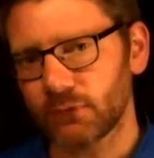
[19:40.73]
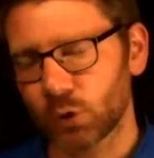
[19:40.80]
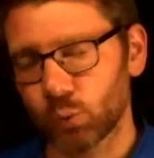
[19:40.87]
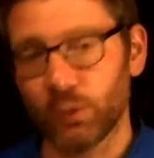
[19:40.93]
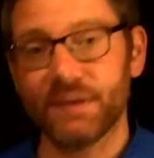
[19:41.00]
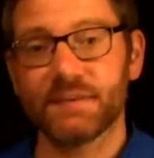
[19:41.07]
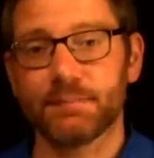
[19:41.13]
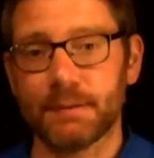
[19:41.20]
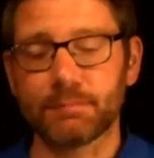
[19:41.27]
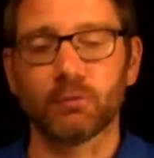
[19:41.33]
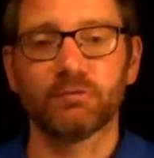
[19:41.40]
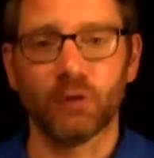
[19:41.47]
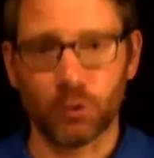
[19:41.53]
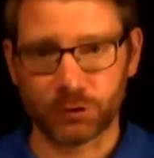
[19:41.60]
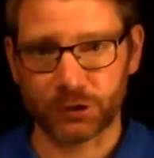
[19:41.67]
we, the people,
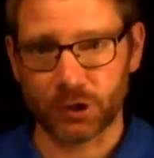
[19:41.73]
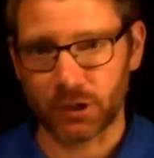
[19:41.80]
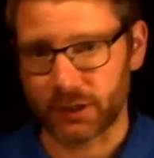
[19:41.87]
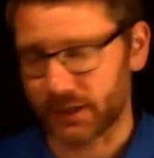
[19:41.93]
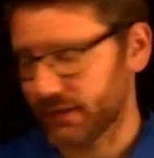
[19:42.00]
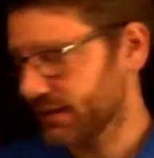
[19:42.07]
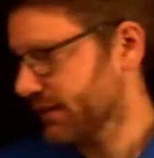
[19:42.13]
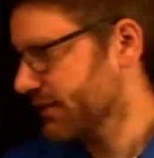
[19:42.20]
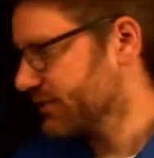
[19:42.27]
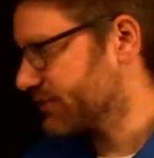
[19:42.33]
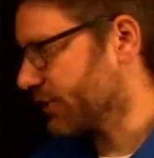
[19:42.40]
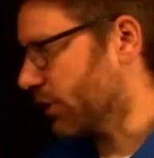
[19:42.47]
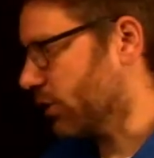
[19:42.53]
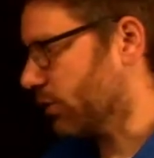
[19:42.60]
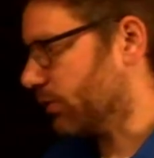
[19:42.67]
voted on it.
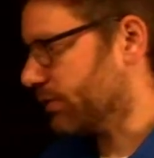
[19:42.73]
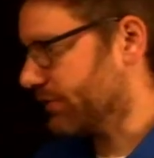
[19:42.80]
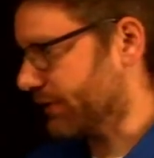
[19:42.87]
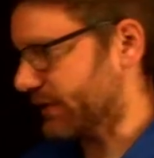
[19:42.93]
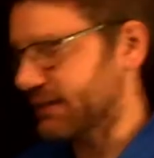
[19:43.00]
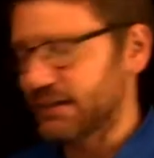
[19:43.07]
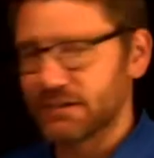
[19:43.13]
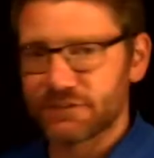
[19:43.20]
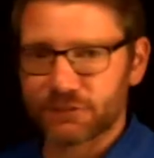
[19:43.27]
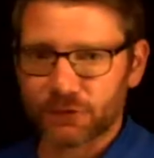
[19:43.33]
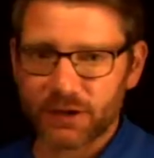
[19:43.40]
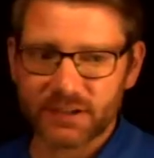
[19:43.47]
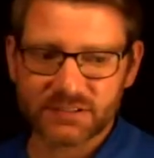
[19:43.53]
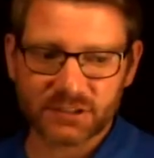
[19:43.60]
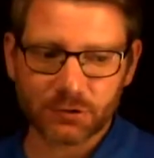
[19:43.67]
So the key
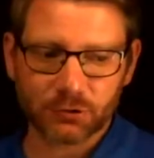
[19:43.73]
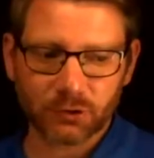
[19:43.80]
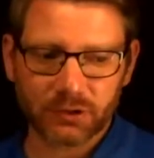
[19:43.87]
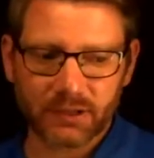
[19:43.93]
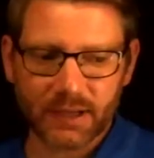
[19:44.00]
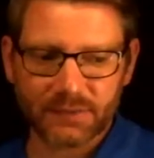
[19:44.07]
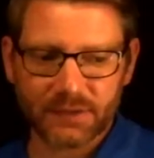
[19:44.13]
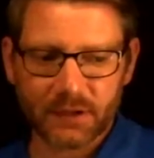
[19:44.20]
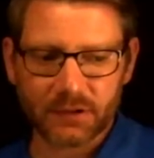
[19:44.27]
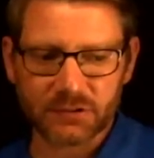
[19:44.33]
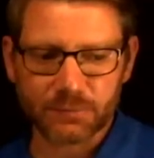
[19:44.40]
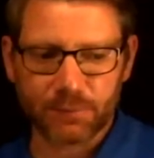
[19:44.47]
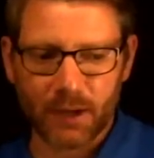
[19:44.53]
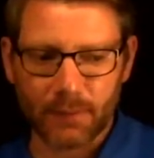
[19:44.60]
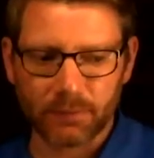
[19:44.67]
phrase that you're looking at there is
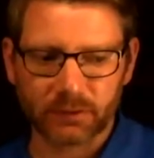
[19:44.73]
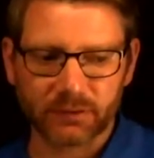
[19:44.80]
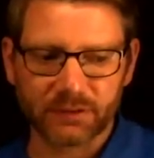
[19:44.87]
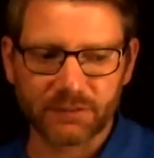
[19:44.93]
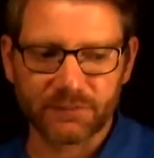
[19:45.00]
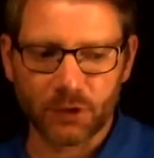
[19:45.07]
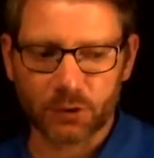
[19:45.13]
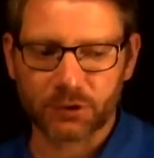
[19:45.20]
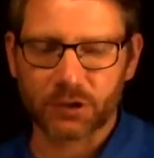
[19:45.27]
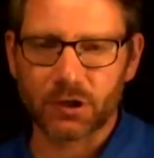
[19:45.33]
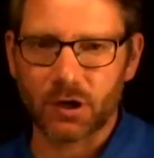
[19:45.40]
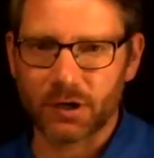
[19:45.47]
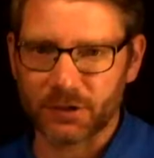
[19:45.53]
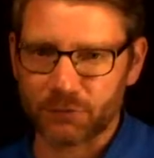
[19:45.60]
publicly voted on.